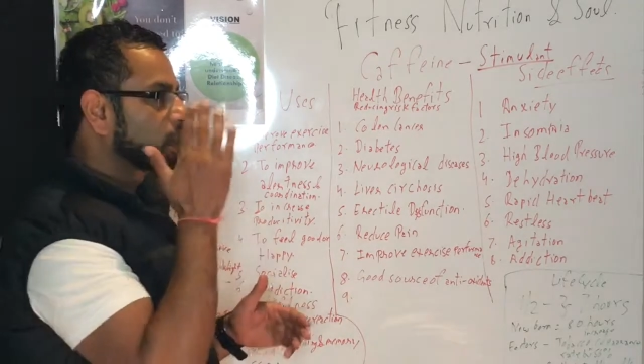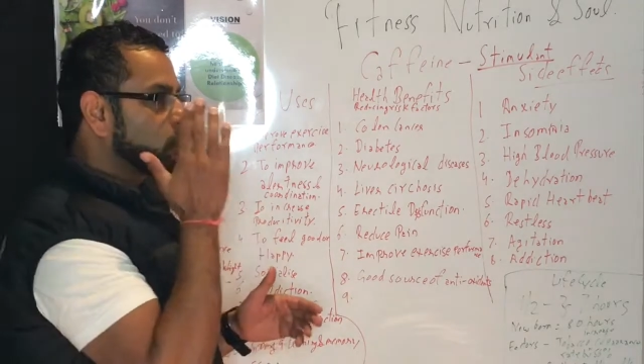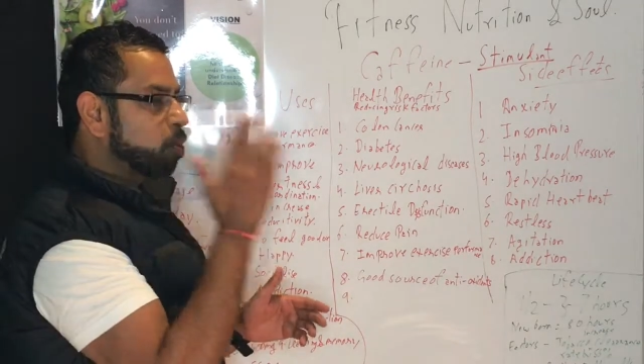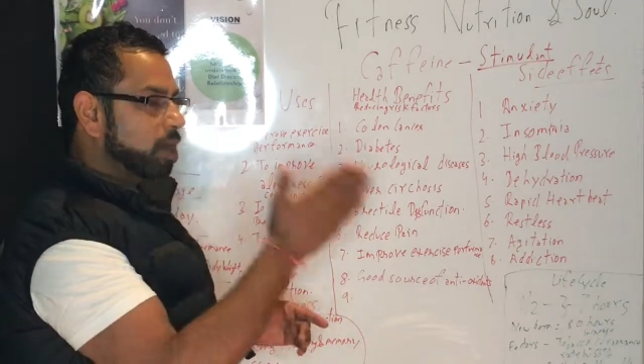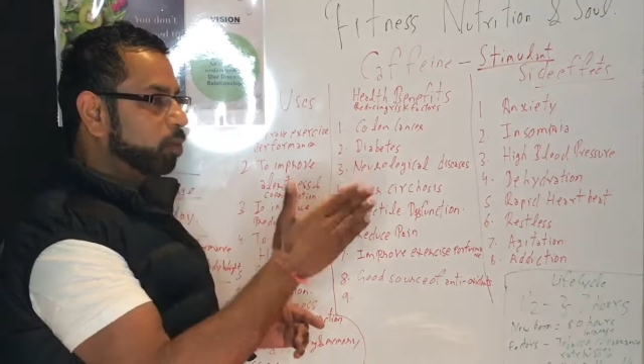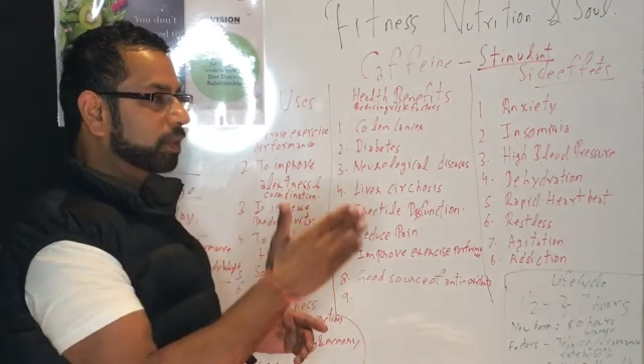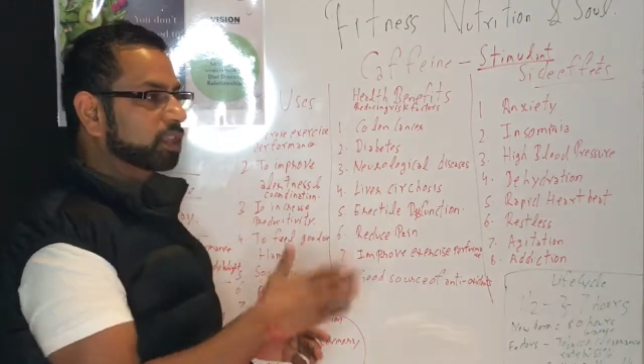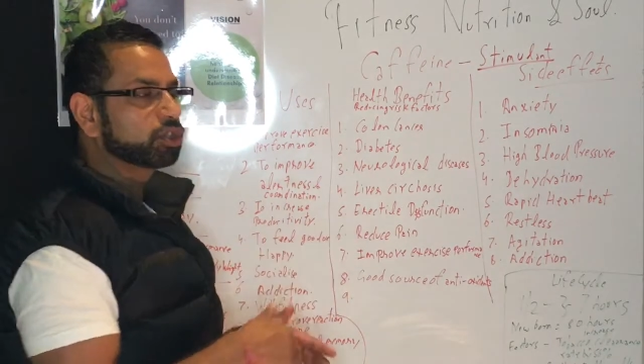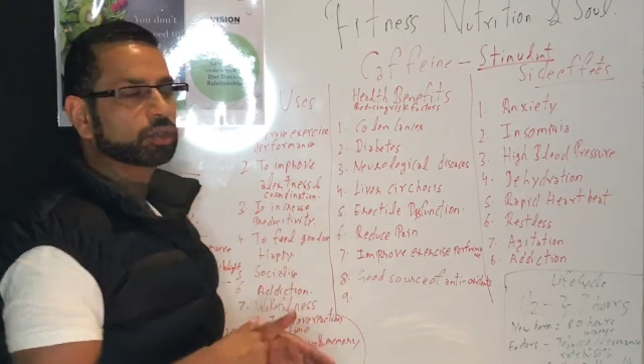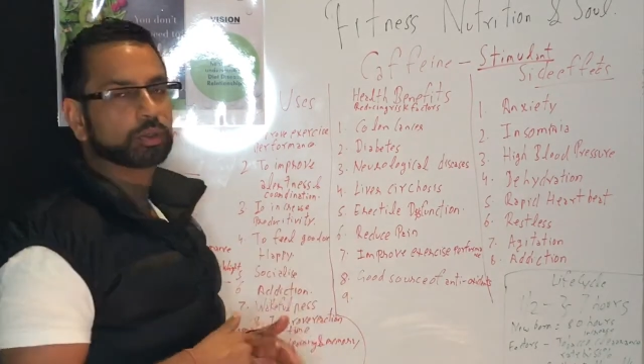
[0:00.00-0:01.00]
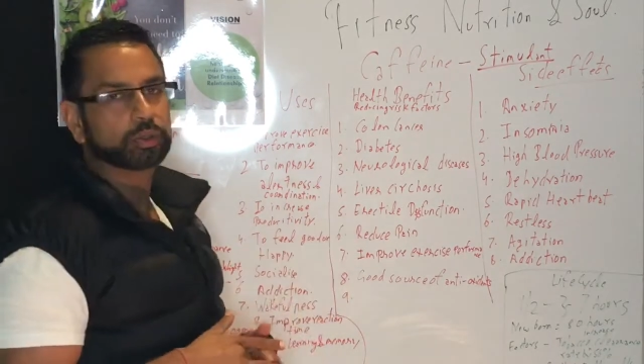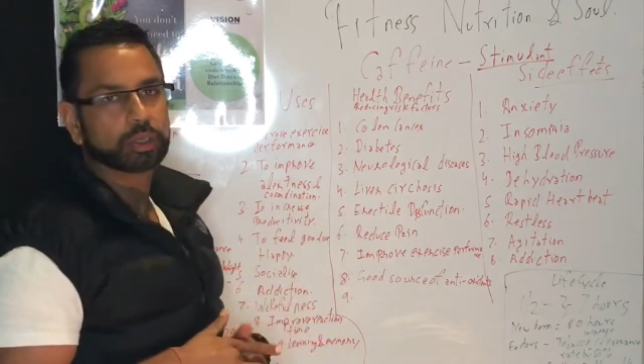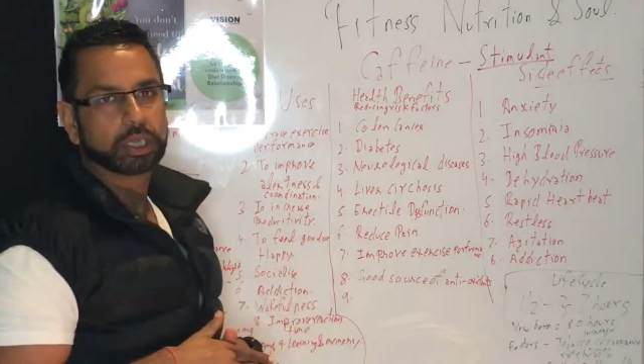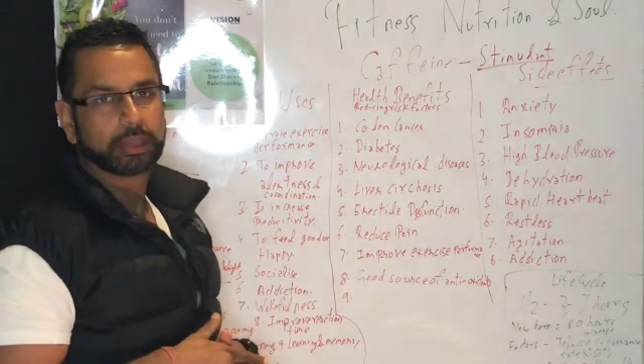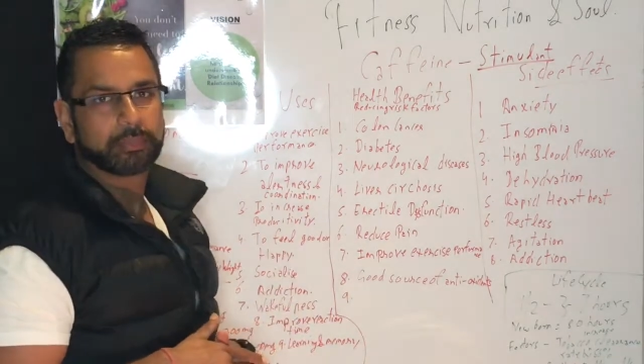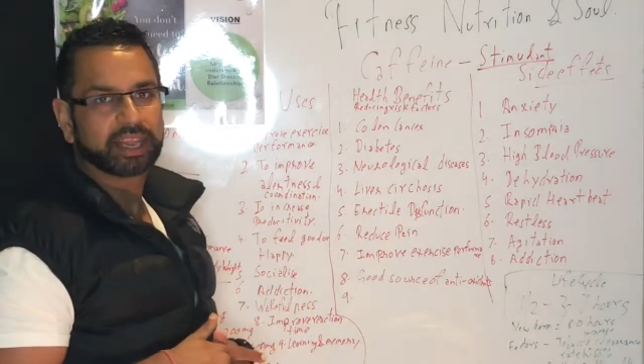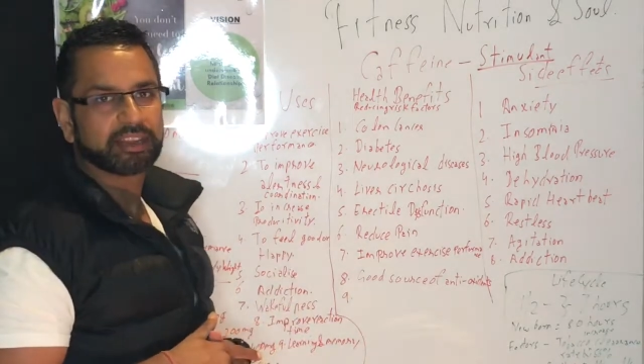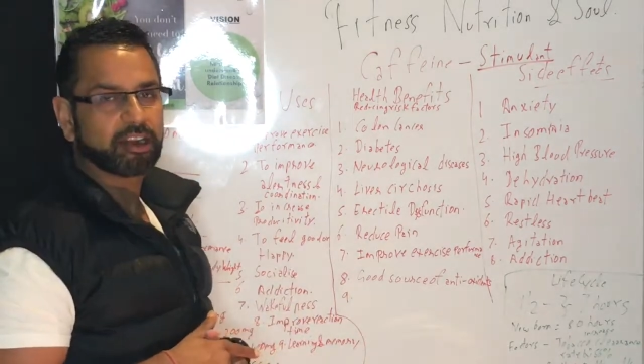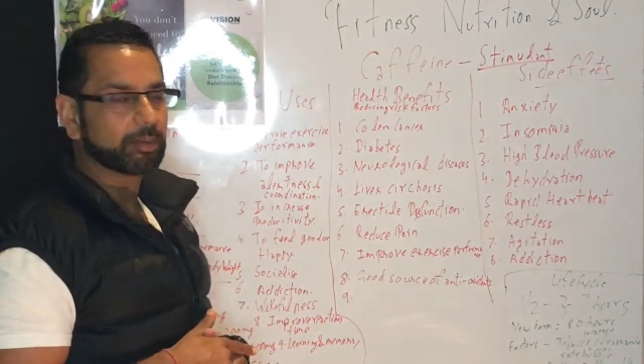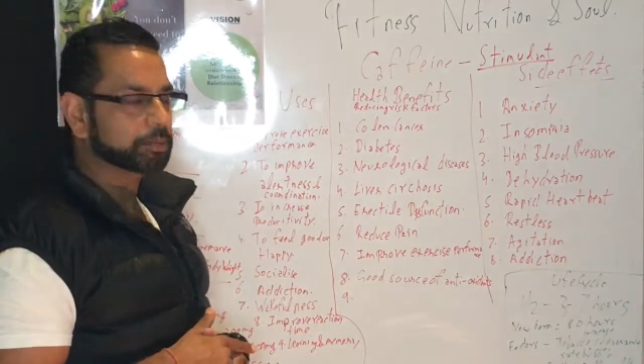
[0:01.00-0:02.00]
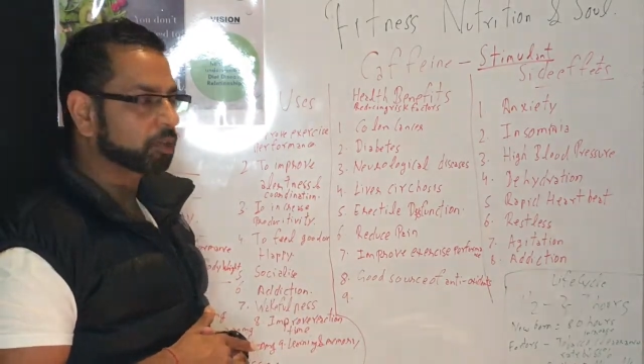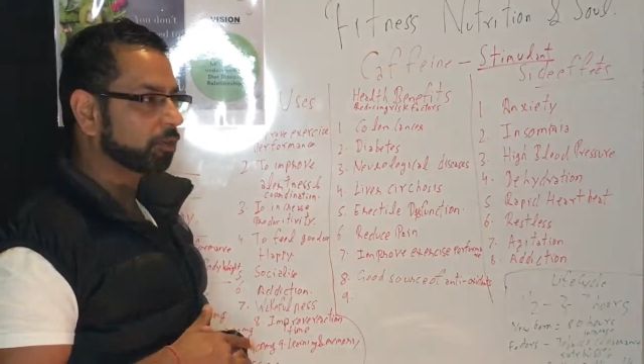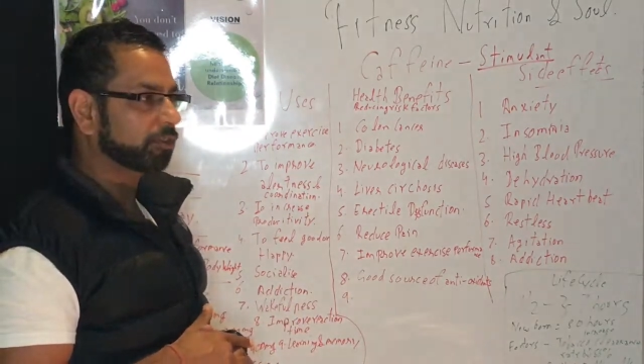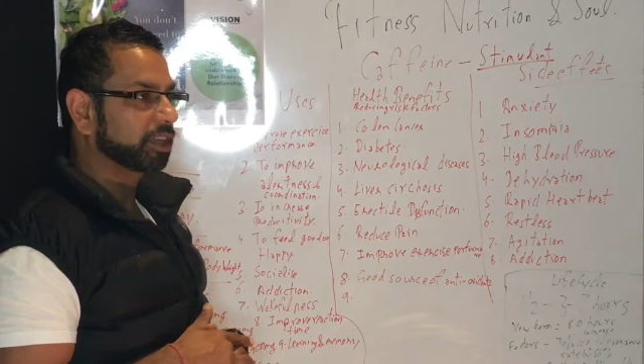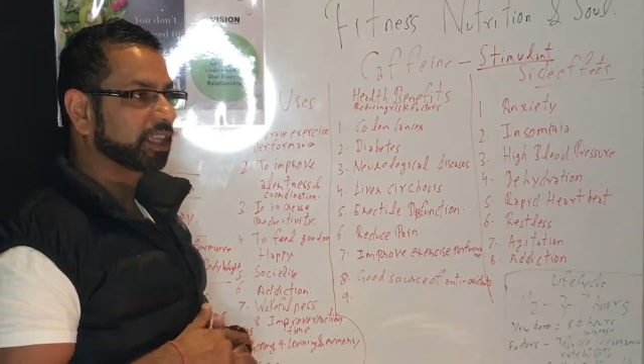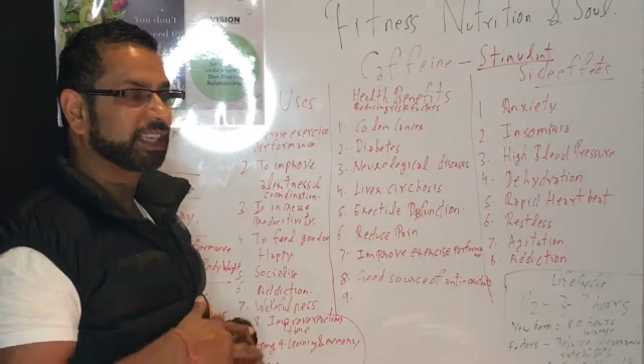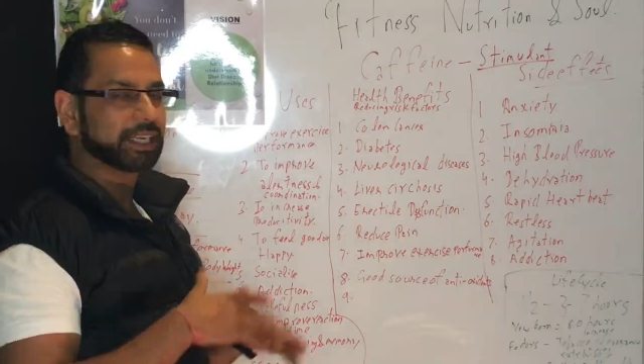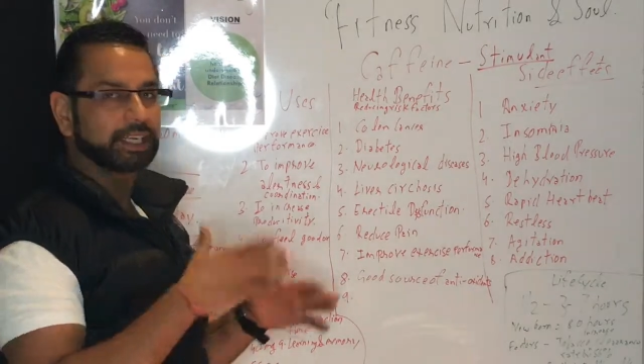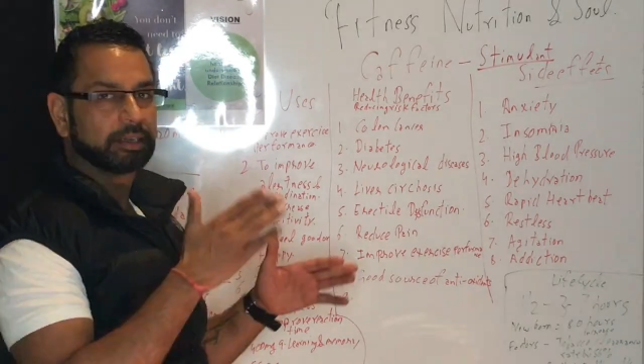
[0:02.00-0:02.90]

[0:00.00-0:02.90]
One with the 2 milligrams of the